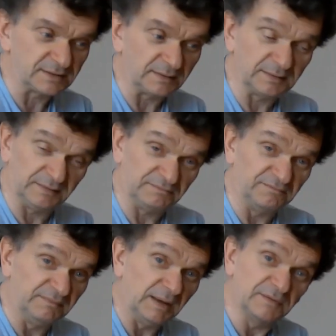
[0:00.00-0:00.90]
It
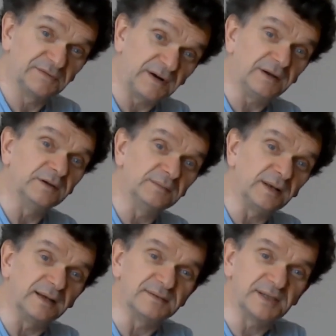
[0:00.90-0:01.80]
was very good
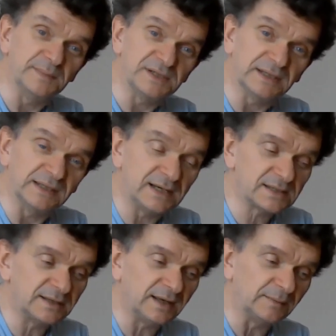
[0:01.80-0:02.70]
when I was imaging
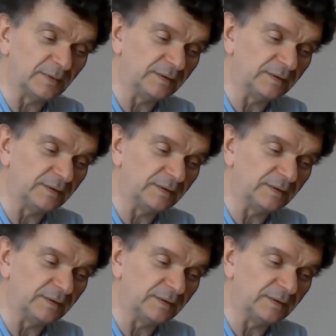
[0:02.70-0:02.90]
last night